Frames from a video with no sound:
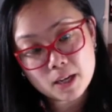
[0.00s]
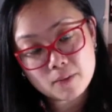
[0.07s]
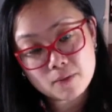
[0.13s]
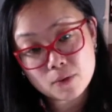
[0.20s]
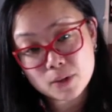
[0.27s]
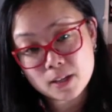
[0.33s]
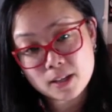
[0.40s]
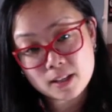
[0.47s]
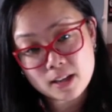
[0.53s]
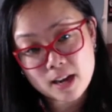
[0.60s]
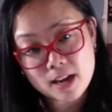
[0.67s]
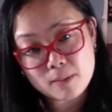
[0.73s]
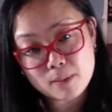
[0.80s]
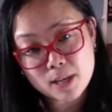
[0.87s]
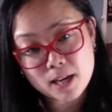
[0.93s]
for the other
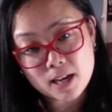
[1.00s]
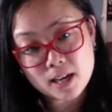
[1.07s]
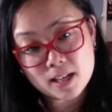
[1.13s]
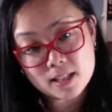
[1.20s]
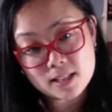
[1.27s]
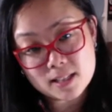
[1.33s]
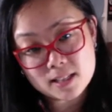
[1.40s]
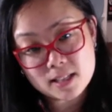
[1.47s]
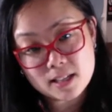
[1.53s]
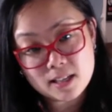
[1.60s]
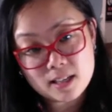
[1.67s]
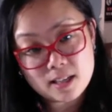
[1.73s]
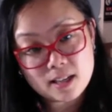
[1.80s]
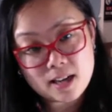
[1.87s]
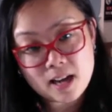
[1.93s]
guy because
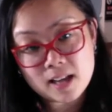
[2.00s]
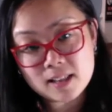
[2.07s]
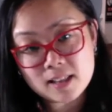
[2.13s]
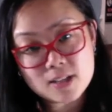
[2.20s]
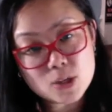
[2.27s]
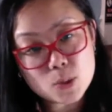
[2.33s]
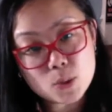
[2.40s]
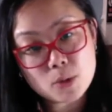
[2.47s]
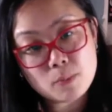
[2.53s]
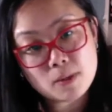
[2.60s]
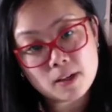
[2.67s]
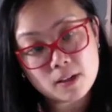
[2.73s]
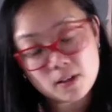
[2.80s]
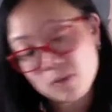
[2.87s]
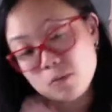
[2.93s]
I think she would have
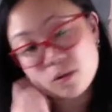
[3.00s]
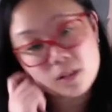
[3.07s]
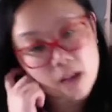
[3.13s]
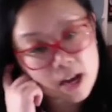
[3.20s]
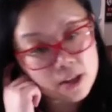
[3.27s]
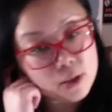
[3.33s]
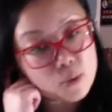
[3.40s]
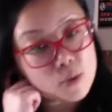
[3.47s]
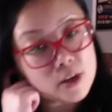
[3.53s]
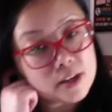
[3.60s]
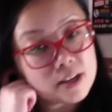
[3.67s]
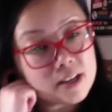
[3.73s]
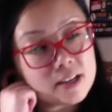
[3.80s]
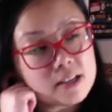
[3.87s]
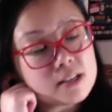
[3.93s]
been good with either
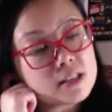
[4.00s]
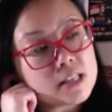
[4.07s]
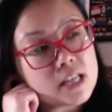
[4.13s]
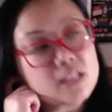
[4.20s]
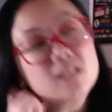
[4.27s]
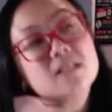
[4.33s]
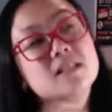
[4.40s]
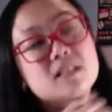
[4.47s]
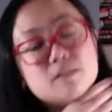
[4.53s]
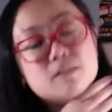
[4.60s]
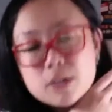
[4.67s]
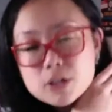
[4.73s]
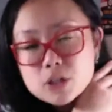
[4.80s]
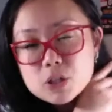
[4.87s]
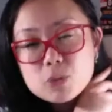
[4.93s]
one. And it's
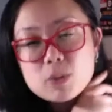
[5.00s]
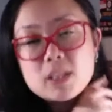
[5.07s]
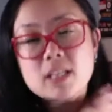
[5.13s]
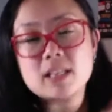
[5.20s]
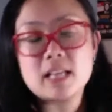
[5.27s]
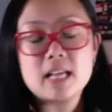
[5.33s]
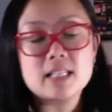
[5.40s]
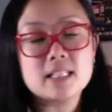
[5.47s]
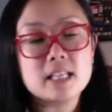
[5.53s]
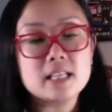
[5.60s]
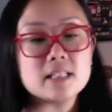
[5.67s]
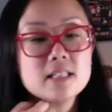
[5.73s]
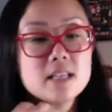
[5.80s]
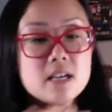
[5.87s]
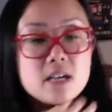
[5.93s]
bittersweet in that
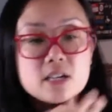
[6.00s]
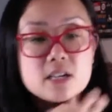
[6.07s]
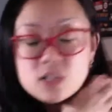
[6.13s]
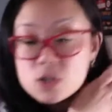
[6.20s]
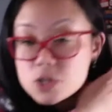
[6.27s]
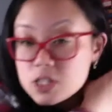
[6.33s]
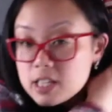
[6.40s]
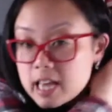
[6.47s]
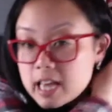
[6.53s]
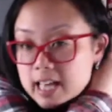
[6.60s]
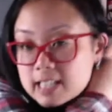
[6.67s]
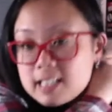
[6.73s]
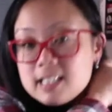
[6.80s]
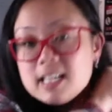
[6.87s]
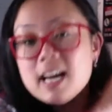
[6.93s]
sense. So she
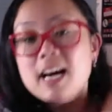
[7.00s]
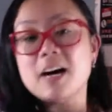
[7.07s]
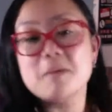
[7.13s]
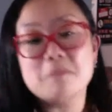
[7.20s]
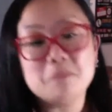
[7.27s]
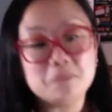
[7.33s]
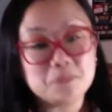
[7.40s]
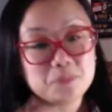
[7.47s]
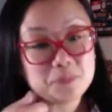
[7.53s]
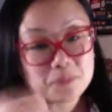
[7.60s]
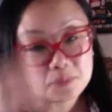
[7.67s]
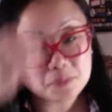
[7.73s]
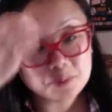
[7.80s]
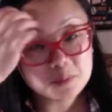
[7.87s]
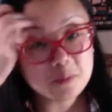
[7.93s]
ends up
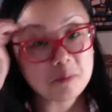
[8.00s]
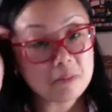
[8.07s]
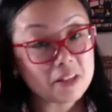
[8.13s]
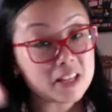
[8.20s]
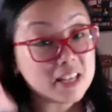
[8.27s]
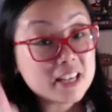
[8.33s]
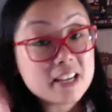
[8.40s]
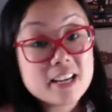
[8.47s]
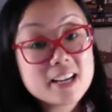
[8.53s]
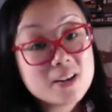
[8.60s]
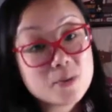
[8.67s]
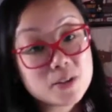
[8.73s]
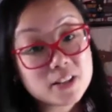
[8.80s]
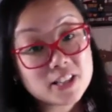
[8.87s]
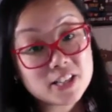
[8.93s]

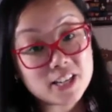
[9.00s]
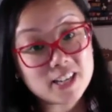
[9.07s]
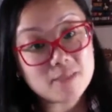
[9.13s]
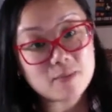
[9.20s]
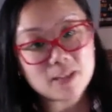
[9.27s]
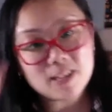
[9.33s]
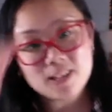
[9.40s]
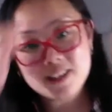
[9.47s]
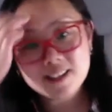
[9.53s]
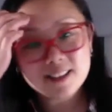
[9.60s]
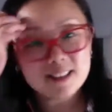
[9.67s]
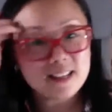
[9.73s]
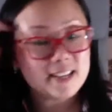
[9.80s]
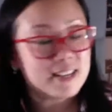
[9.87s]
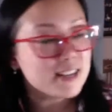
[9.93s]
getting with Jaime.
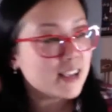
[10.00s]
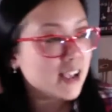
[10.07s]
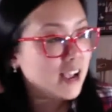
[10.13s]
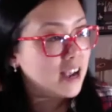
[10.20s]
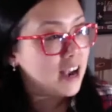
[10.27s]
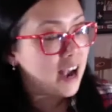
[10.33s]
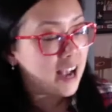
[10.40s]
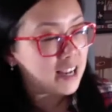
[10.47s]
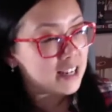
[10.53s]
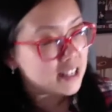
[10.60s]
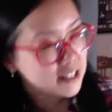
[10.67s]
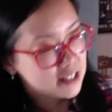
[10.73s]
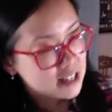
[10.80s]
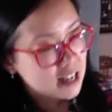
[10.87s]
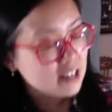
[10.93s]
Like I
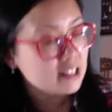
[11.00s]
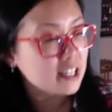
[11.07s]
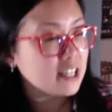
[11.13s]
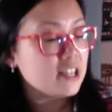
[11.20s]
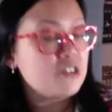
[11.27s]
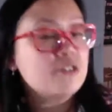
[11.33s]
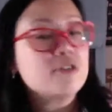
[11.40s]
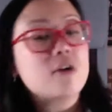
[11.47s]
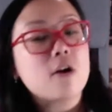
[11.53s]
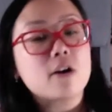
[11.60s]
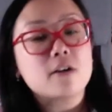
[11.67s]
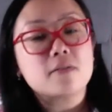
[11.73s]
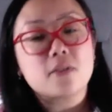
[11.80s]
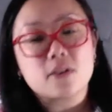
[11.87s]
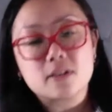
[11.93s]
could tell, like in her
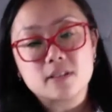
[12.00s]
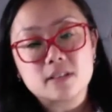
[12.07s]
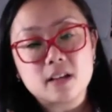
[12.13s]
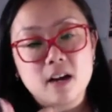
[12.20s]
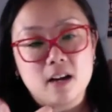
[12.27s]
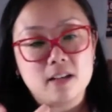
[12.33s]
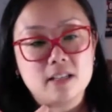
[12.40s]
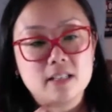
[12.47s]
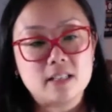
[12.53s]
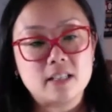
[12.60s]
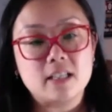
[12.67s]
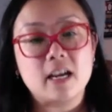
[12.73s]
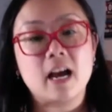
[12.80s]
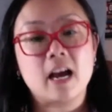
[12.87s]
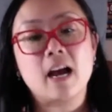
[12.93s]
heart of hearts,
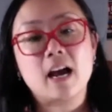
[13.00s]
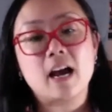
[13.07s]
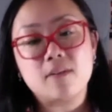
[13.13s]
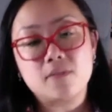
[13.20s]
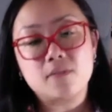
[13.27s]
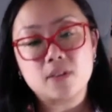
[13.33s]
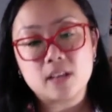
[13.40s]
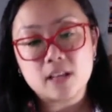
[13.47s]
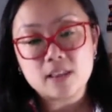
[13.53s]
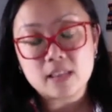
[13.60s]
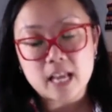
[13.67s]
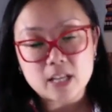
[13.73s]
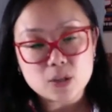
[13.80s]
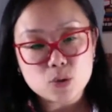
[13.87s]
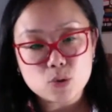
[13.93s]
honestly, I feel like
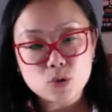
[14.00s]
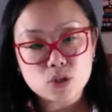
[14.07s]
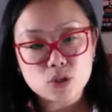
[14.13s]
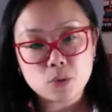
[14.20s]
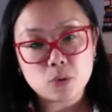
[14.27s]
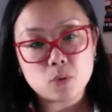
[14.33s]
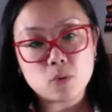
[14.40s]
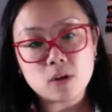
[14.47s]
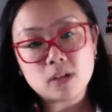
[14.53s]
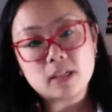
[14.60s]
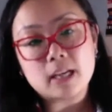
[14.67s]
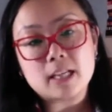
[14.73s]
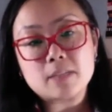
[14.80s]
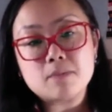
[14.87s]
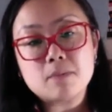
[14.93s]
that's who she would want.
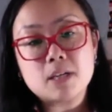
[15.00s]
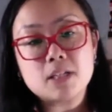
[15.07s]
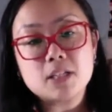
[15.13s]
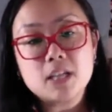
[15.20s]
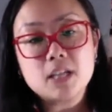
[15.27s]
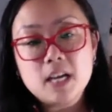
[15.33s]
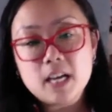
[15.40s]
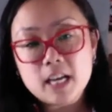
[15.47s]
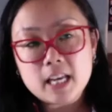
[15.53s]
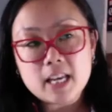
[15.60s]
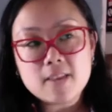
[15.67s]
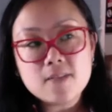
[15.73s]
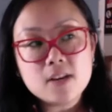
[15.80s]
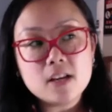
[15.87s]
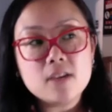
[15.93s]
Like as much,
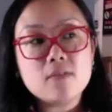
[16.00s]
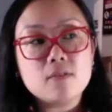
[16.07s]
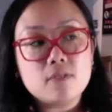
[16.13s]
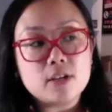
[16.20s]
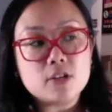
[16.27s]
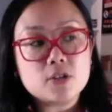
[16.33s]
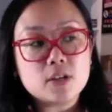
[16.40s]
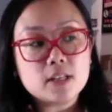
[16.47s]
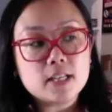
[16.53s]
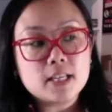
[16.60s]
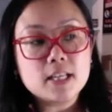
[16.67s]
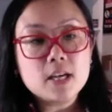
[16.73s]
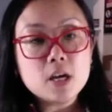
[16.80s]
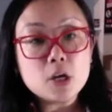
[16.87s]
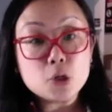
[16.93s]
even if
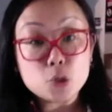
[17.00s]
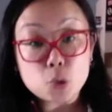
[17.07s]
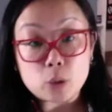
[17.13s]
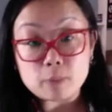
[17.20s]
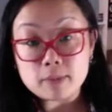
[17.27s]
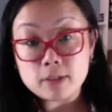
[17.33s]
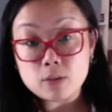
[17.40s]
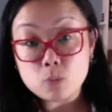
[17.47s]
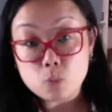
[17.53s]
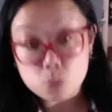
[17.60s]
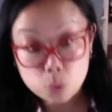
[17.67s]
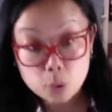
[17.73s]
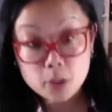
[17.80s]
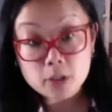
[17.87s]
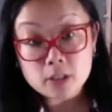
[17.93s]
eventually Tormund
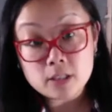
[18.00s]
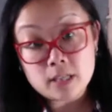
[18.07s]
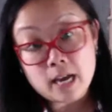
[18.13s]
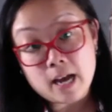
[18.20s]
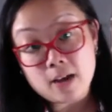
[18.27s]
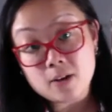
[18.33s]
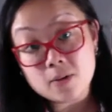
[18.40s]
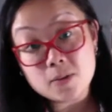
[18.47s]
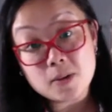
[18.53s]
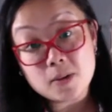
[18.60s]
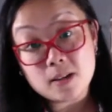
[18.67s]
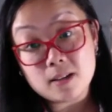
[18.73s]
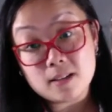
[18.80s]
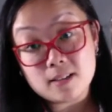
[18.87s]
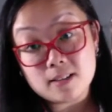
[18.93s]
wore her down
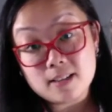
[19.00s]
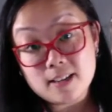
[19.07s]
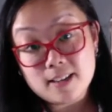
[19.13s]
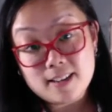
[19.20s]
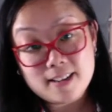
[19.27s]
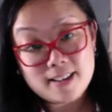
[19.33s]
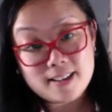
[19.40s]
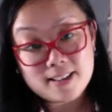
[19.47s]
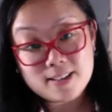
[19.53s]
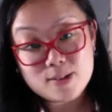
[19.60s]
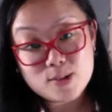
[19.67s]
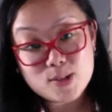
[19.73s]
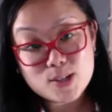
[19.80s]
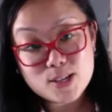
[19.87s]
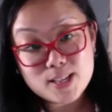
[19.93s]
and
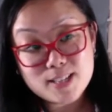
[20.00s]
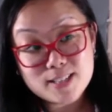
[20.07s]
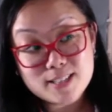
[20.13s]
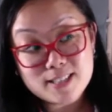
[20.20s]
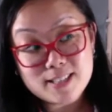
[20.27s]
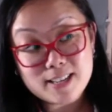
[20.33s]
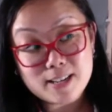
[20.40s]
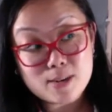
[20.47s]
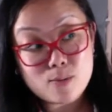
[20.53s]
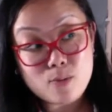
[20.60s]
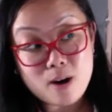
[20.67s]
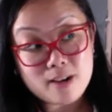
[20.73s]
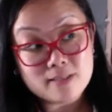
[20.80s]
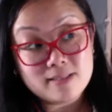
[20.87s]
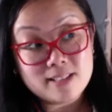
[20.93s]
used his like
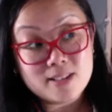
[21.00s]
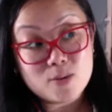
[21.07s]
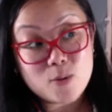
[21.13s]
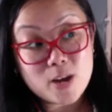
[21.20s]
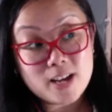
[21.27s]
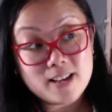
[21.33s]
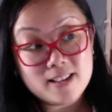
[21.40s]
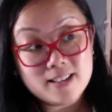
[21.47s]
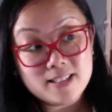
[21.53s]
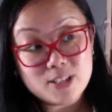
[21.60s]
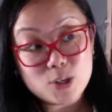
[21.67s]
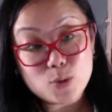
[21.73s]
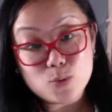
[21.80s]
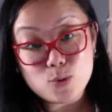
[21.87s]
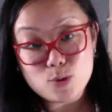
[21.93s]
wildling
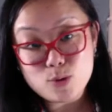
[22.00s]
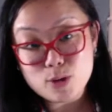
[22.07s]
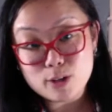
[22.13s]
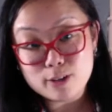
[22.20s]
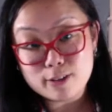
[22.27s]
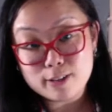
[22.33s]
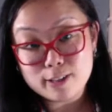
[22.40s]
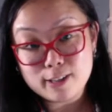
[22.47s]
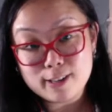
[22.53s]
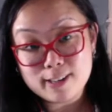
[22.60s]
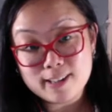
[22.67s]
ways to woo her,